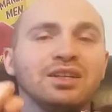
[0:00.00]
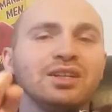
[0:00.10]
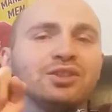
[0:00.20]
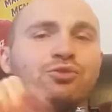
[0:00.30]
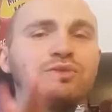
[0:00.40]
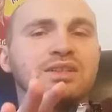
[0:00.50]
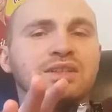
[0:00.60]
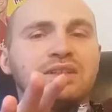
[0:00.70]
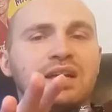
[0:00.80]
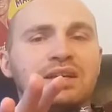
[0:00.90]
uh, to
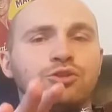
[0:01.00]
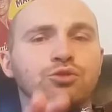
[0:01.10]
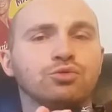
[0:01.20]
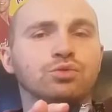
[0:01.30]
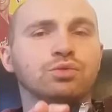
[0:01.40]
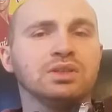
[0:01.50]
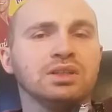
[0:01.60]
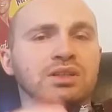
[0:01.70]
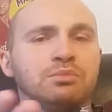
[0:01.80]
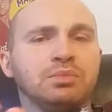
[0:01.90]
see the true
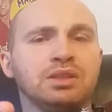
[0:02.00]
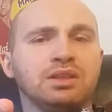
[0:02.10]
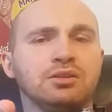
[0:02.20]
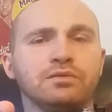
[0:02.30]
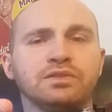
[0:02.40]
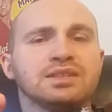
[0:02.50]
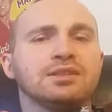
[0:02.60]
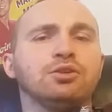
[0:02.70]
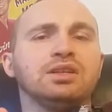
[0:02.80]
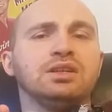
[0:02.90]
uh, meaning of the
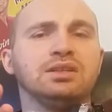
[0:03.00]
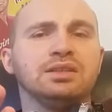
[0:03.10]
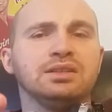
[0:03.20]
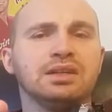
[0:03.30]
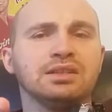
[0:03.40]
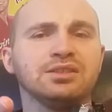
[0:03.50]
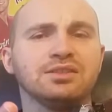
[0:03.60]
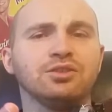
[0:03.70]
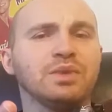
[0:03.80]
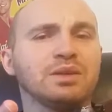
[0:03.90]
story. Uh, I
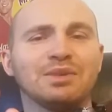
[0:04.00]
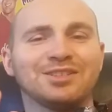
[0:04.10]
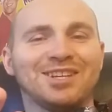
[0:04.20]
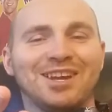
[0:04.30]
just don't make much